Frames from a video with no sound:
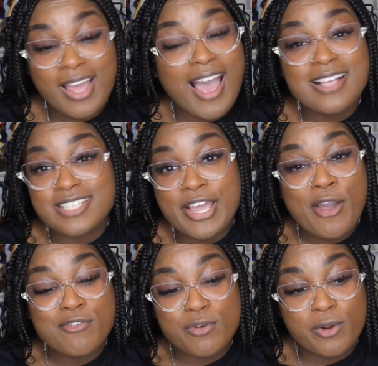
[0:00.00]
I say
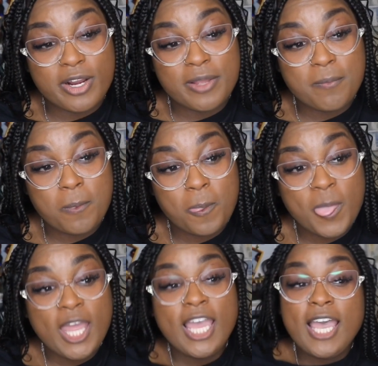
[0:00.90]
go for it.
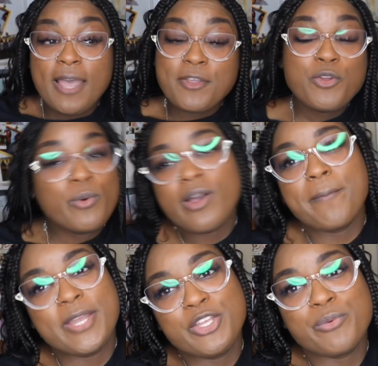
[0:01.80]
You
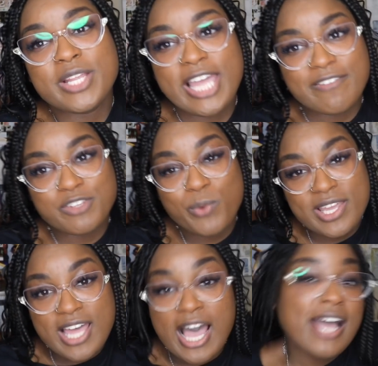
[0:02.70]
really have to weigh
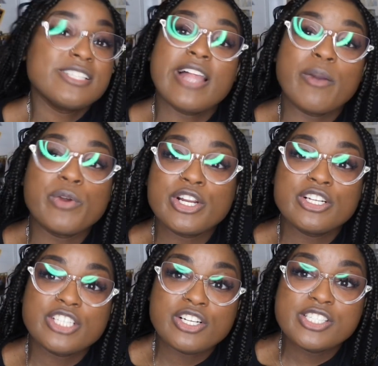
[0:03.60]
the odds. Like, what are your
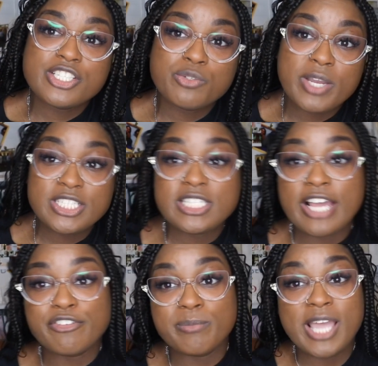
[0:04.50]
certain situations? Like,
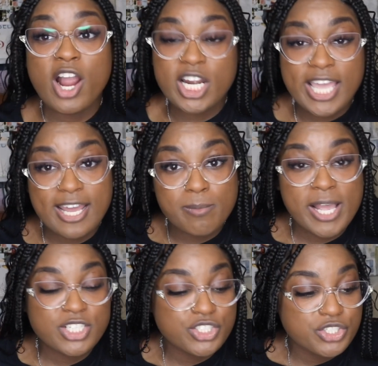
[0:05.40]
for me, I already had a
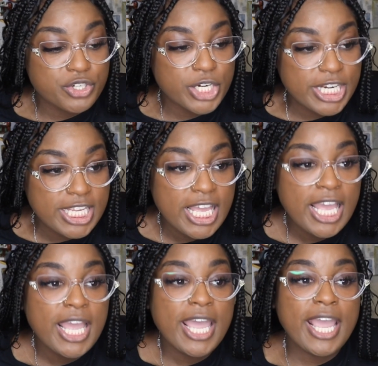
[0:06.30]
bachelor's degree,
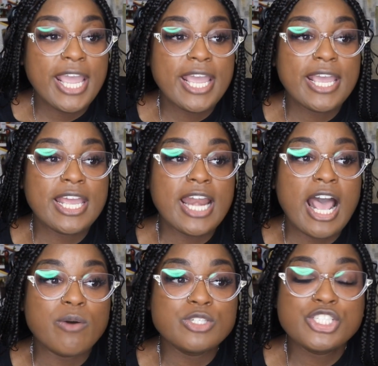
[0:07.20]
and
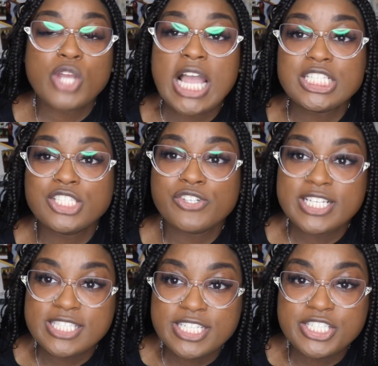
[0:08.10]
I was trying to
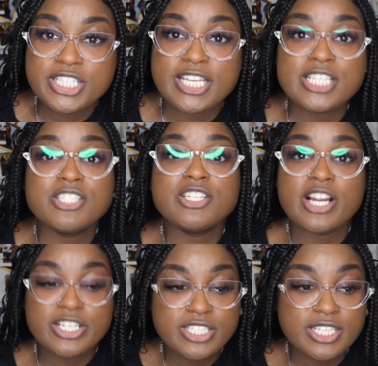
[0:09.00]
transition into
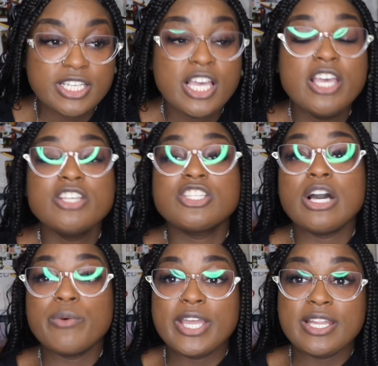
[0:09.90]
nursing.
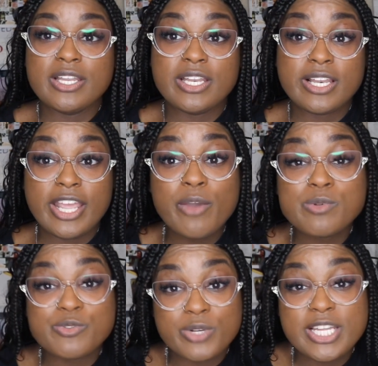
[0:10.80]
So it
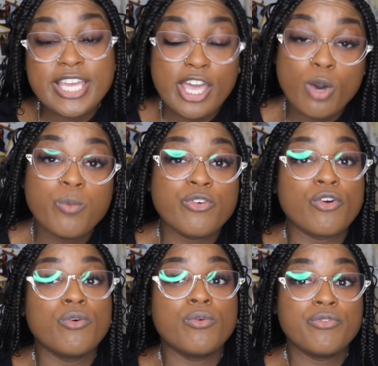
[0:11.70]
was really
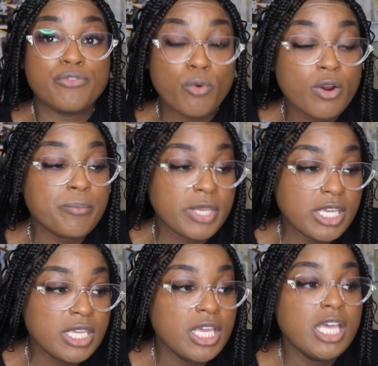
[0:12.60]
helpful for me.